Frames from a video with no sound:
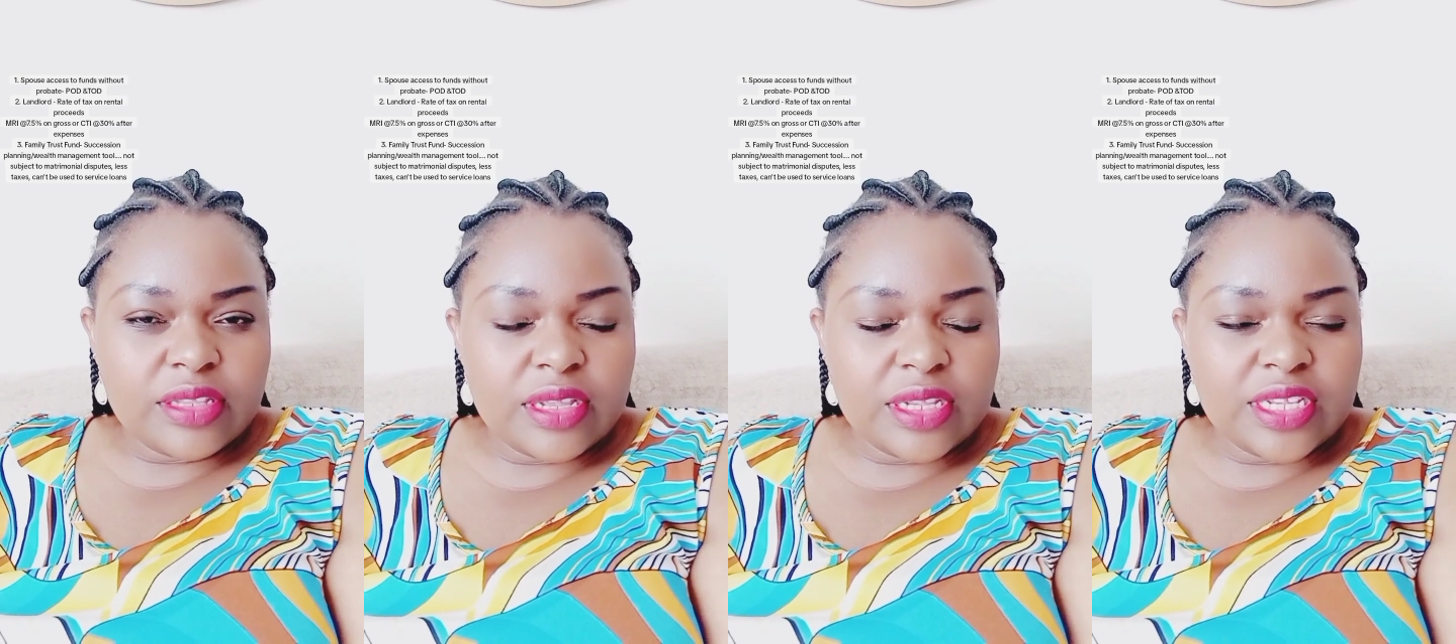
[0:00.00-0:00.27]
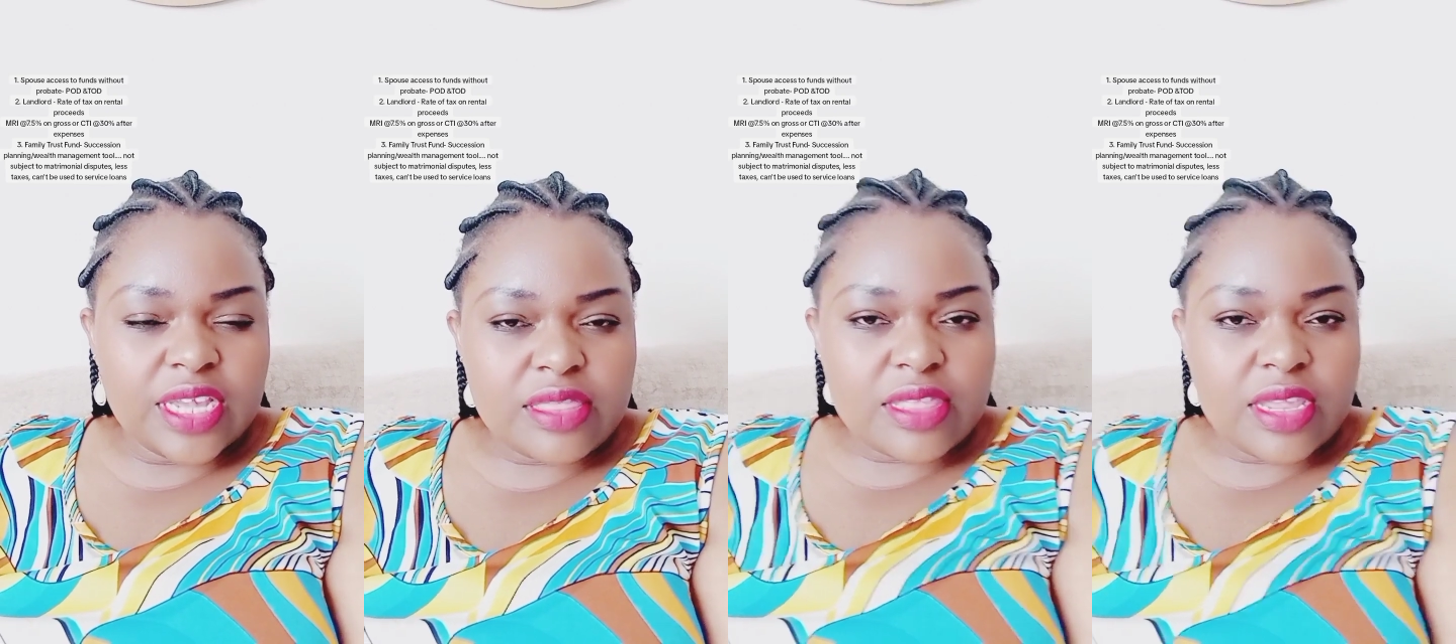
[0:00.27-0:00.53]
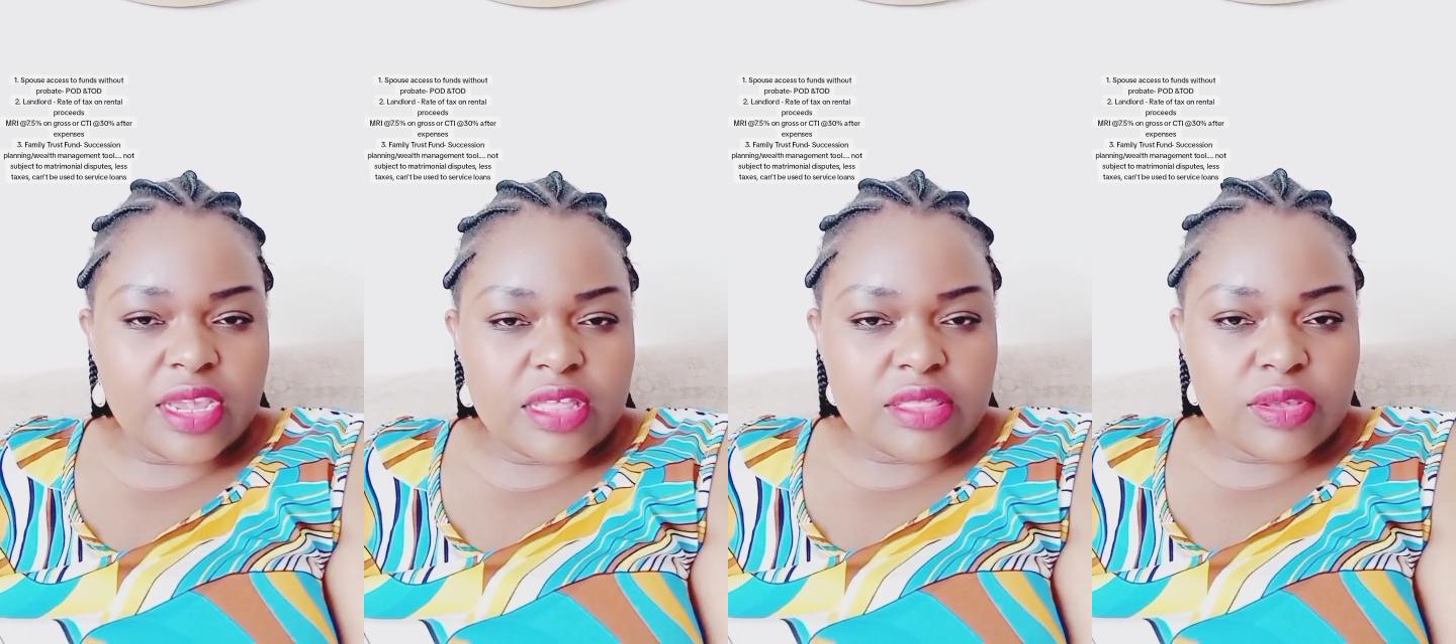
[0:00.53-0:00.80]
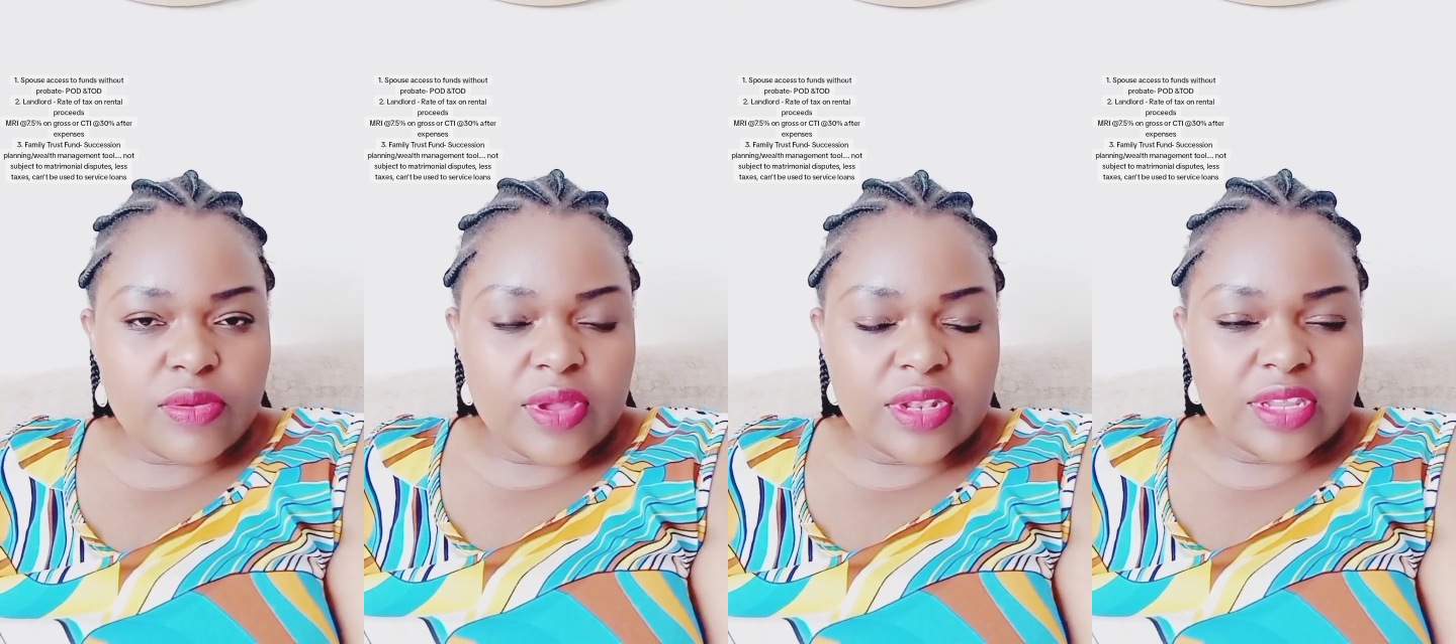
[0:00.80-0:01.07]
just in case you
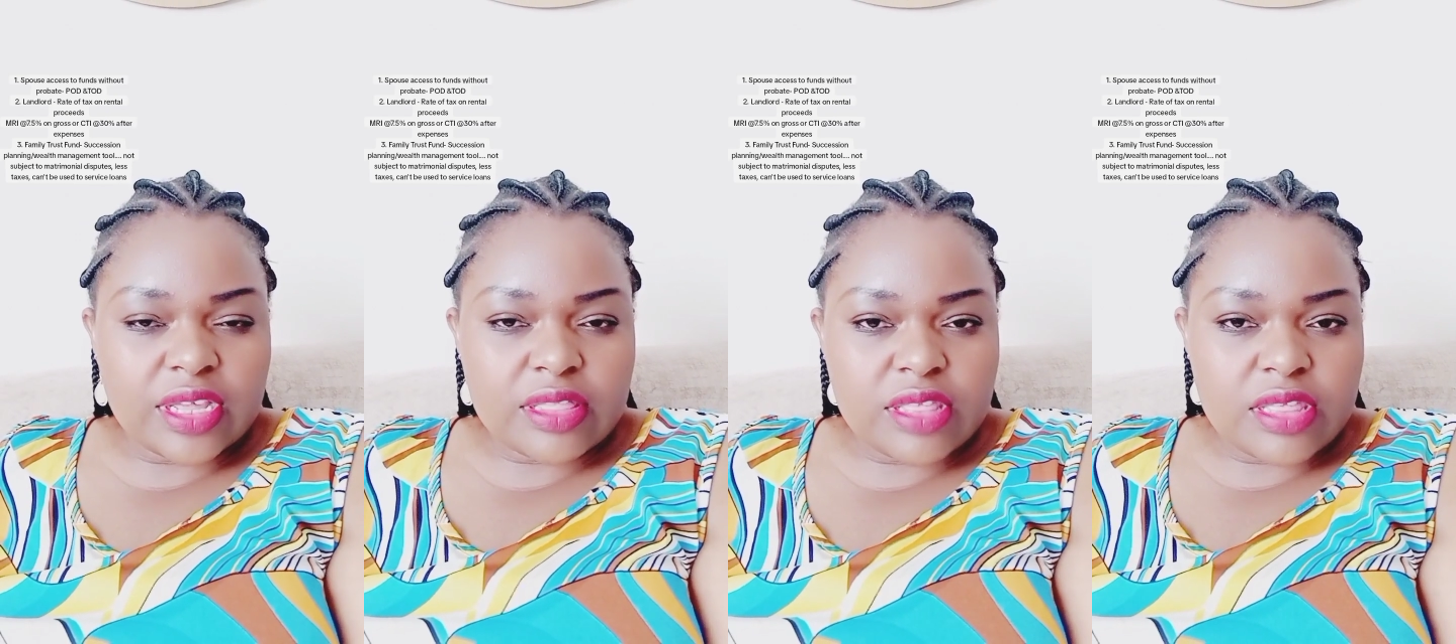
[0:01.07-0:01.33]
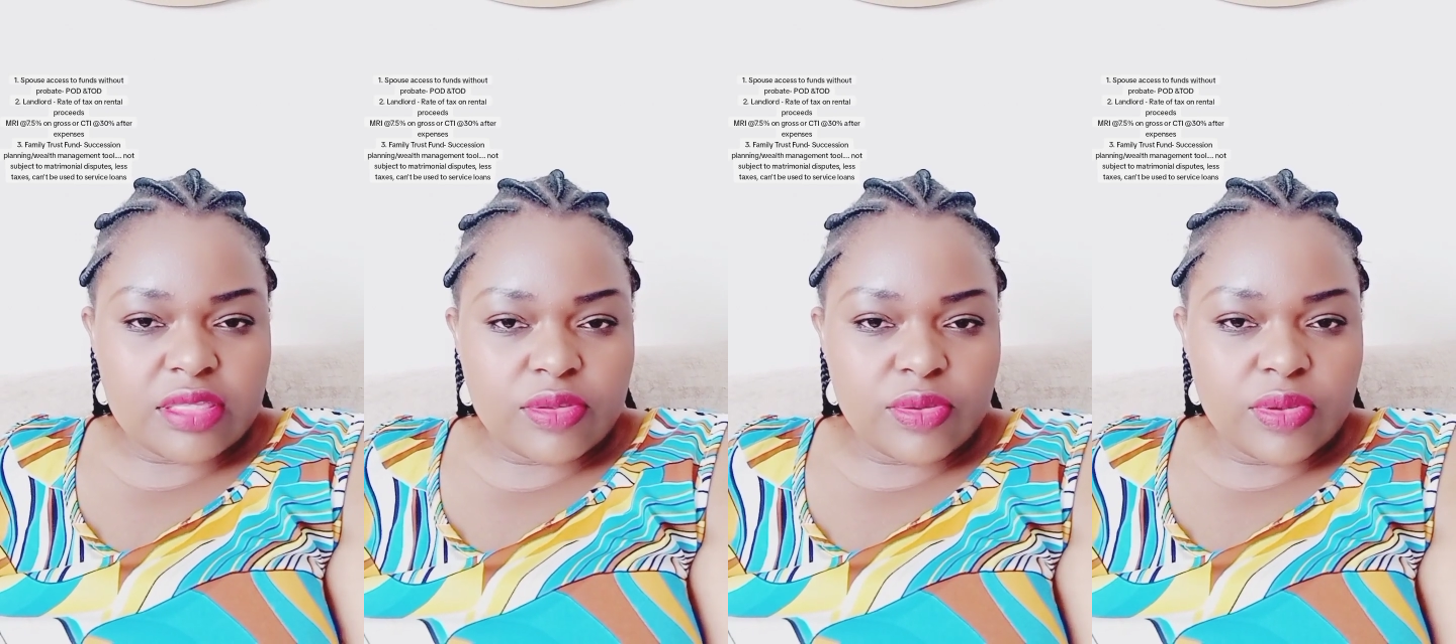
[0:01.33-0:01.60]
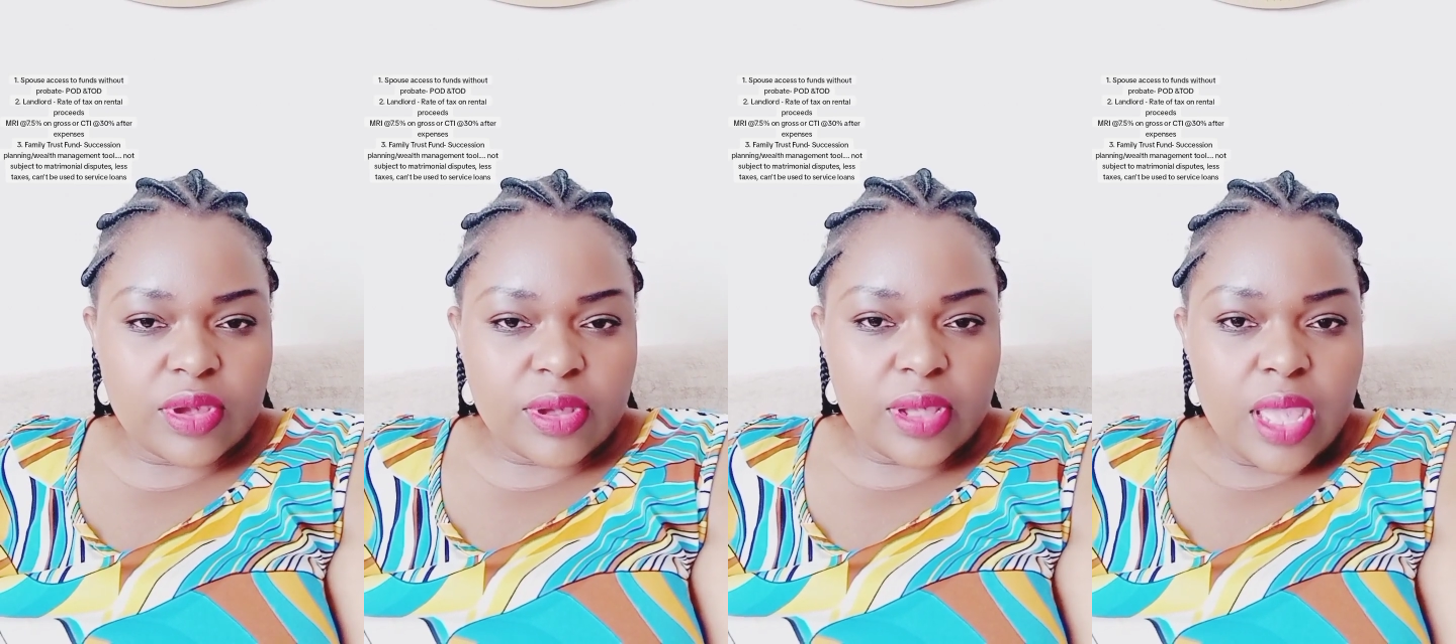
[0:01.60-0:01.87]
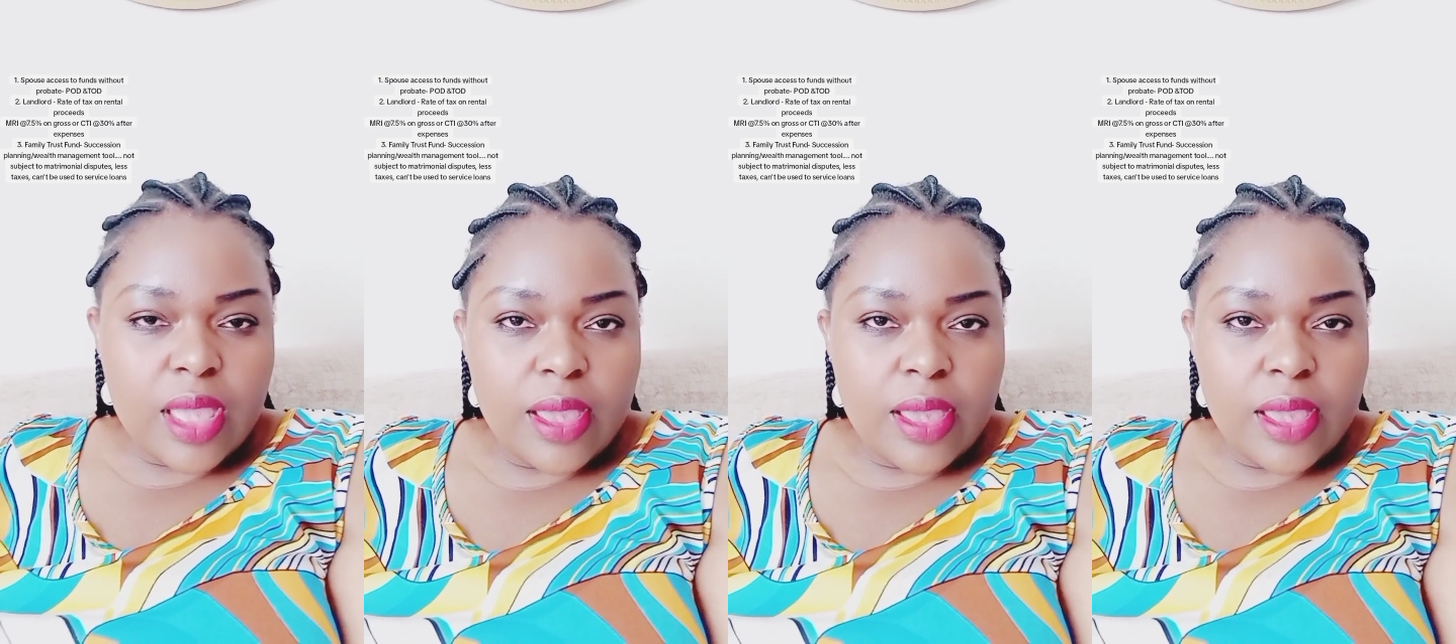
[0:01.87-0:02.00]
want access to your